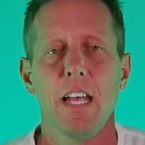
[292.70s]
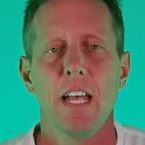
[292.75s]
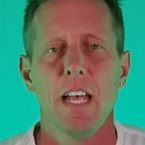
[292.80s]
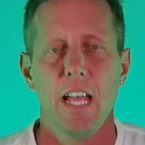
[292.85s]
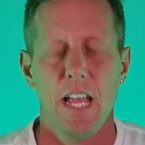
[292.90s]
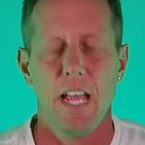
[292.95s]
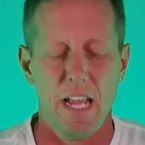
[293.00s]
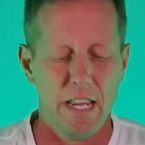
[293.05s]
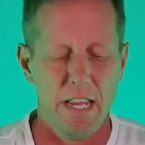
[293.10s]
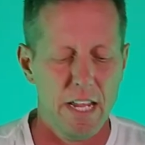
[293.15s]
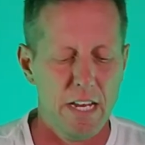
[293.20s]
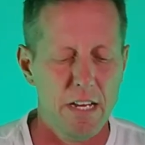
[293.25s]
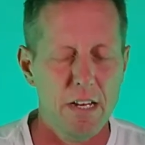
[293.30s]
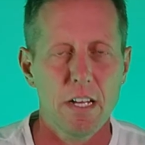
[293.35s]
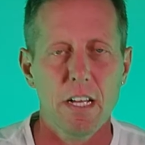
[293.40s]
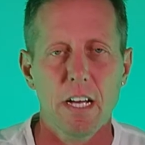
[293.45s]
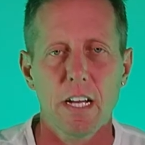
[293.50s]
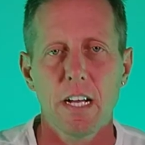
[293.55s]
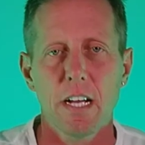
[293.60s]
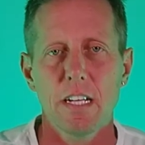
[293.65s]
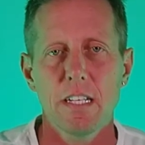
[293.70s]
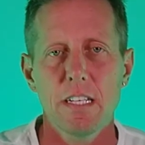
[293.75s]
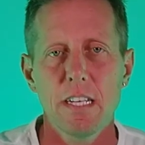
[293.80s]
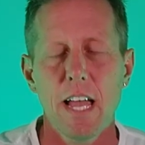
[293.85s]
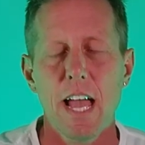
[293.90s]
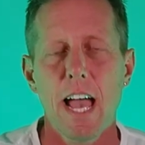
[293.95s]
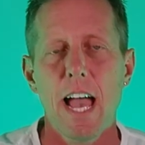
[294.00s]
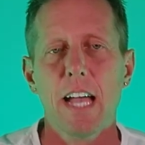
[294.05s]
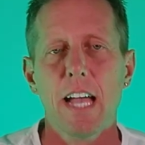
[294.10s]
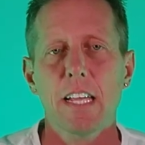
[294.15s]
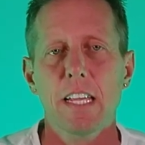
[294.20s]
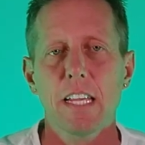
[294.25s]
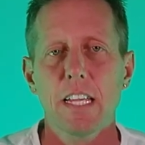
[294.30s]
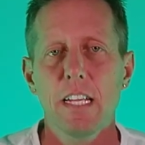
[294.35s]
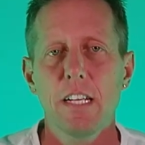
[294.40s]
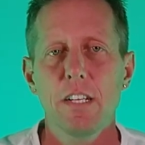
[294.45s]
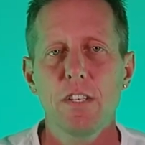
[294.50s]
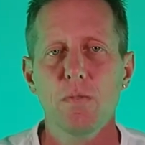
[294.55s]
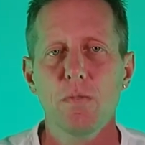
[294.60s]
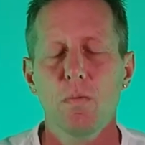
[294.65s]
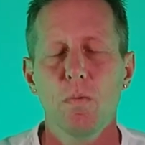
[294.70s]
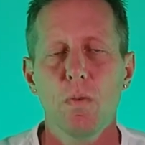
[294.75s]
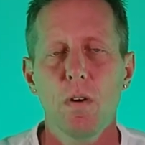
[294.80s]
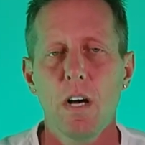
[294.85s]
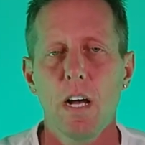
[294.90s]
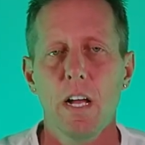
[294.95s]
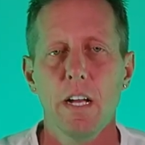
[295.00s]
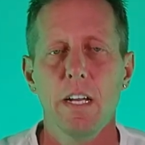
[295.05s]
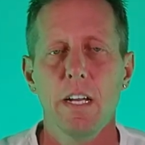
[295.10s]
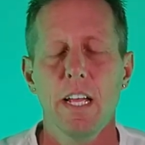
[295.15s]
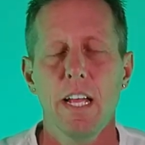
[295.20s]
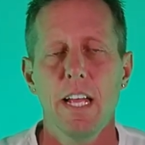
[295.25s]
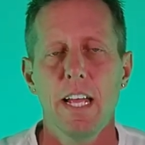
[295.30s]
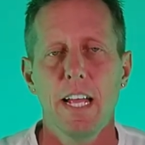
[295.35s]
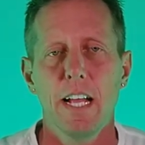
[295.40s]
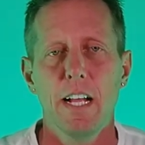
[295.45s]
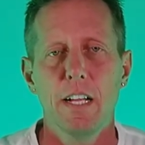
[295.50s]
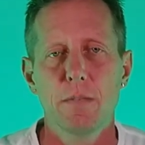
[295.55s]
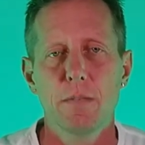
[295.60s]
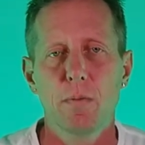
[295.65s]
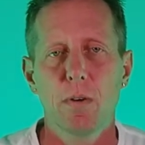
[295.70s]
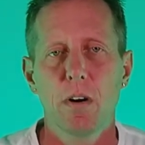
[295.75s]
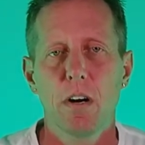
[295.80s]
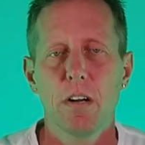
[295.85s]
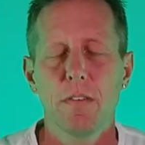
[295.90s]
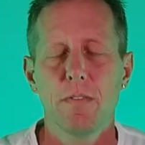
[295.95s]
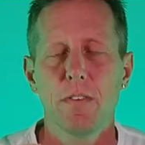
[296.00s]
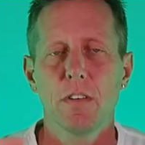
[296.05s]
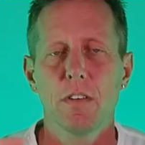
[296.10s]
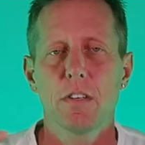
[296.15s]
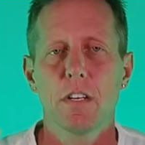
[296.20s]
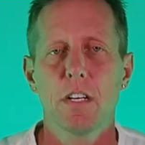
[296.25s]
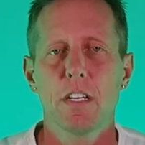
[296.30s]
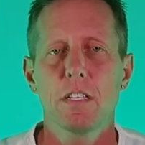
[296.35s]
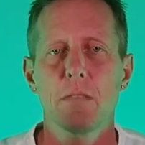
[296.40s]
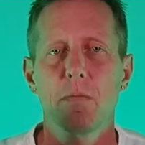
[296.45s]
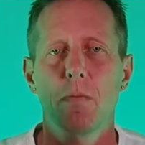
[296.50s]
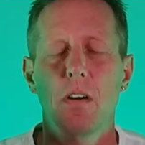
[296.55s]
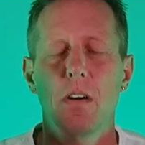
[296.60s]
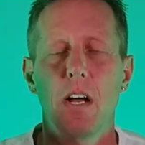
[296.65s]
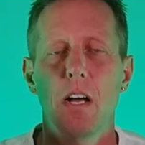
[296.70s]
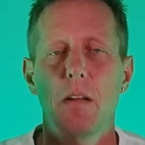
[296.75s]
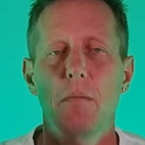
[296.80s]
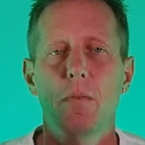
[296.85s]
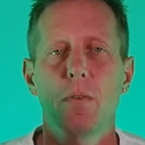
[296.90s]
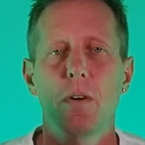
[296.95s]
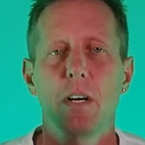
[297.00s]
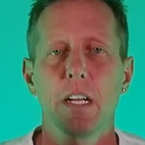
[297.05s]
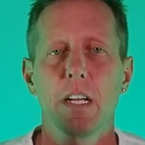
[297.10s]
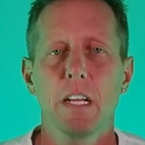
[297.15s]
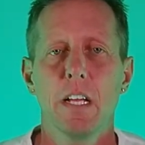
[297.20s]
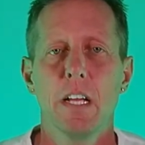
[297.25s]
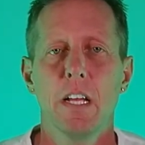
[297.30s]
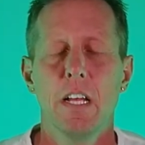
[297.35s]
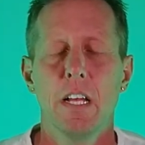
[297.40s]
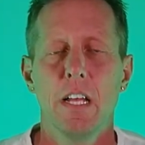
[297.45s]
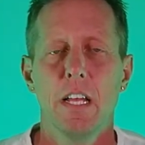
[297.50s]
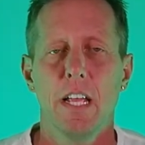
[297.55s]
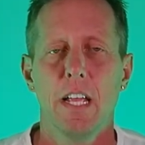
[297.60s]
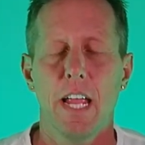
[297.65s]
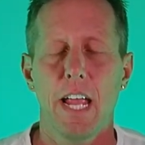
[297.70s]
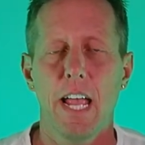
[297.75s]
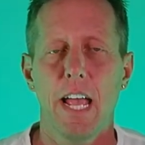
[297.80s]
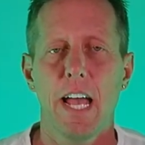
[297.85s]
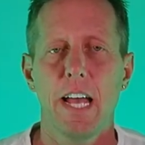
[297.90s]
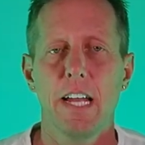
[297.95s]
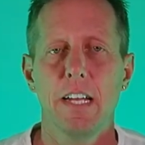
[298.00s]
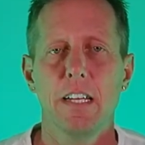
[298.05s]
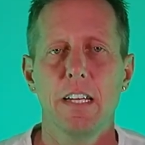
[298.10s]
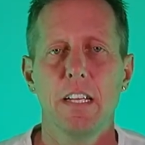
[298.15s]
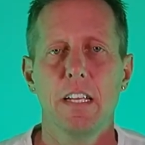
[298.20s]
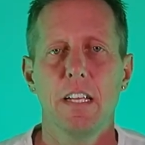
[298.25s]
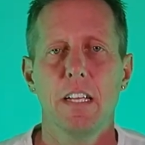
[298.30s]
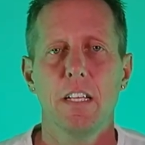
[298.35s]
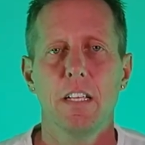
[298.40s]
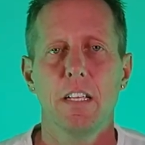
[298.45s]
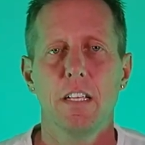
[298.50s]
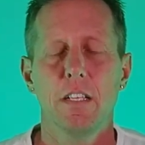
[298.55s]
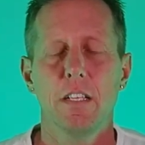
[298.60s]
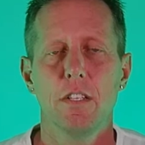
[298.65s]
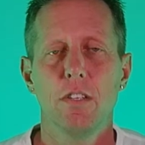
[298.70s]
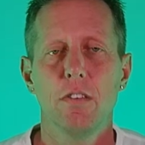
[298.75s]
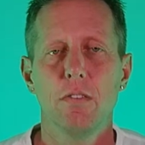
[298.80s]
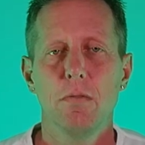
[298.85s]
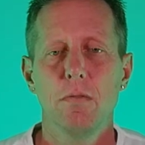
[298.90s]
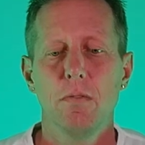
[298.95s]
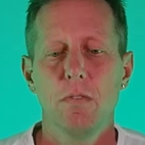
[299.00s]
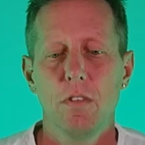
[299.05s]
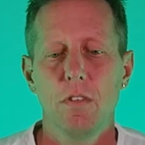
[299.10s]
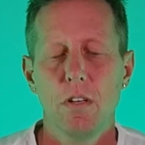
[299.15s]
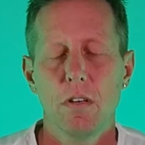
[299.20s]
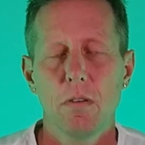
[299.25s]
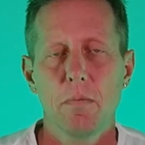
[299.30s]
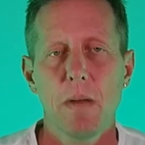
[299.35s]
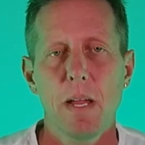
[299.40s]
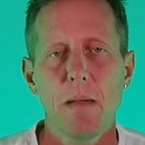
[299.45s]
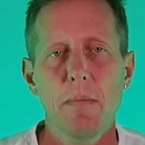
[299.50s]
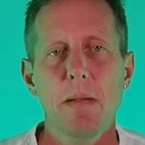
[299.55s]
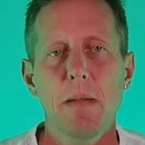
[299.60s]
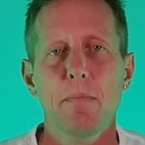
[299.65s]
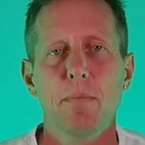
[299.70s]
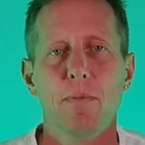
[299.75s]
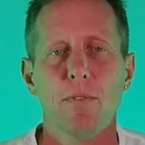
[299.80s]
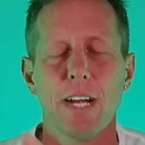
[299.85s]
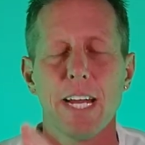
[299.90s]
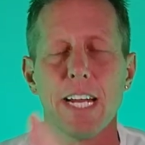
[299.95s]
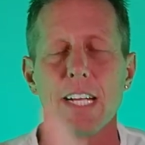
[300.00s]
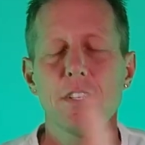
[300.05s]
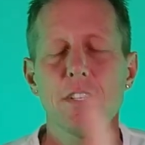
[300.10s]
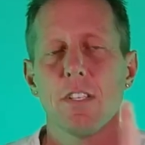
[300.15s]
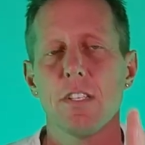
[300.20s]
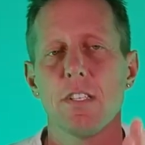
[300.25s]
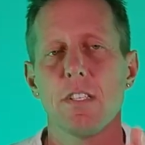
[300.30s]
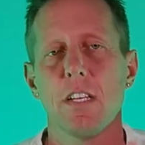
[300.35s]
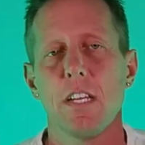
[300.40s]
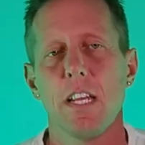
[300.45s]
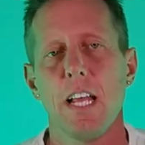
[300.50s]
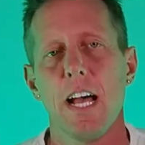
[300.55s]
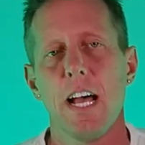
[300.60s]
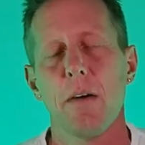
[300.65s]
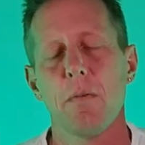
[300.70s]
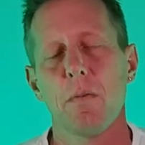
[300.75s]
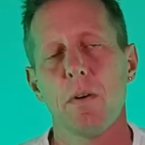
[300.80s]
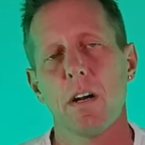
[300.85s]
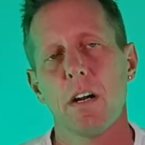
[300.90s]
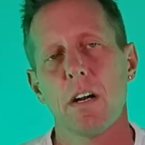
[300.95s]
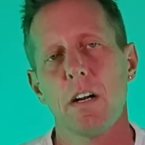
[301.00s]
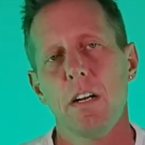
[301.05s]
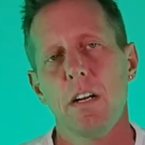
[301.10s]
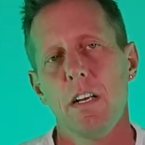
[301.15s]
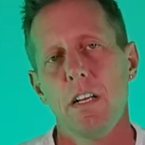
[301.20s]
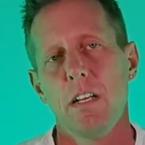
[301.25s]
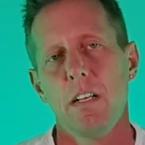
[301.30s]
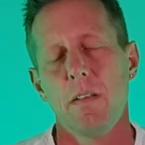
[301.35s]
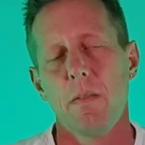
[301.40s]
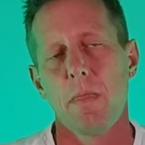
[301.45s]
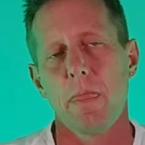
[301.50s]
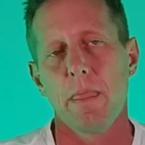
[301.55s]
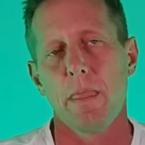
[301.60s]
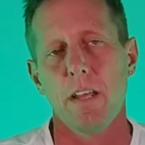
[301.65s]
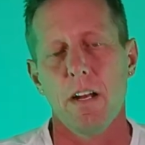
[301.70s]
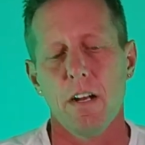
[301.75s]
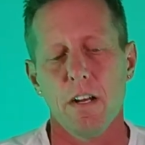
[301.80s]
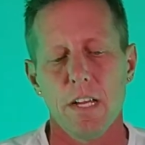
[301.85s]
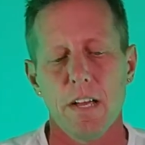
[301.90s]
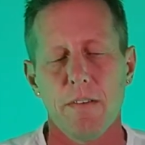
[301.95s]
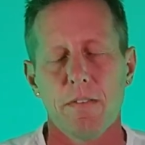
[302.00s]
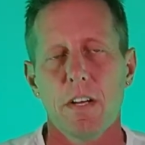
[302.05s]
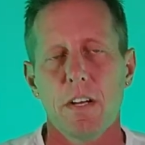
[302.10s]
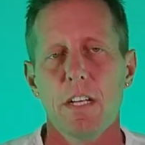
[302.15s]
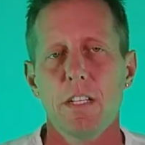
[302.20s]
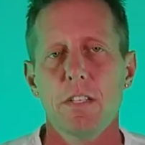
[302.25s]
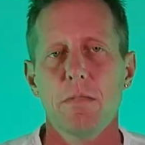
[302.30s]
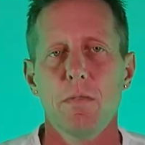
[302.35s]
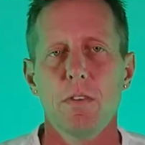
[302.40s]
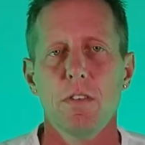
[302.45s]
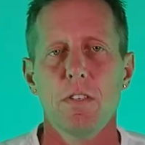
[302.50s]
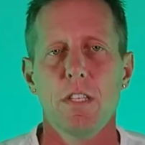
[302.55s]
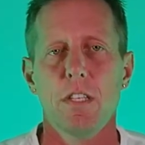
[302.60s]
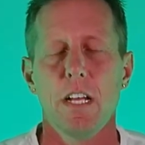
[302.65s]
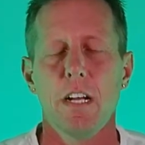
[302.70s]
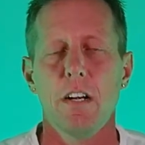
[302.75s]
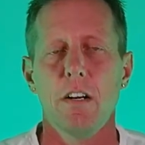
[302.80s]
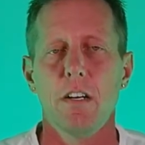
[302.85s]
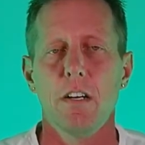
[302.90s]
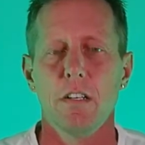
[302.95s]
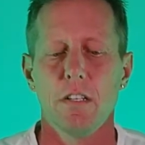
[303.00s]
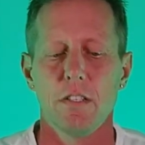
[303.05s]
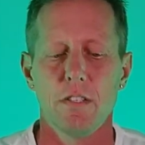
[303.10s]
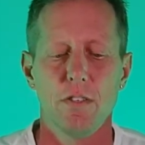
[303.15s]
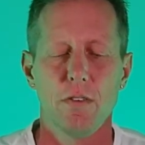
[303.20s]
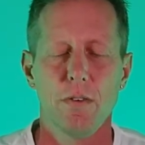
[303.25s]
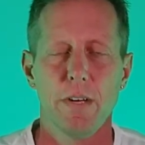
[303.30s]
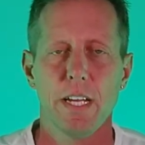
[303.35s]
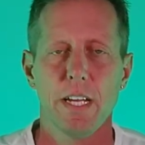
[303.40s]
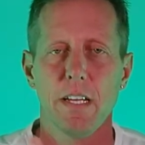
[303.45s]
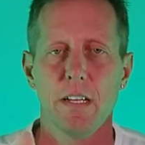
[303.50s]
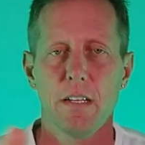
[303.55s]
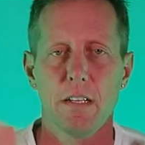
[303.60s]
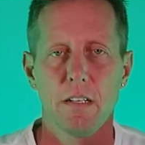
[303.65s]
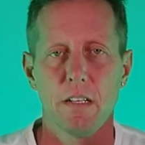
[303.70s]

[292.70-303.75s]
and then you got to attack each one as part of your customer onboarding. And You're maybe branches to that where, you have customers that are doing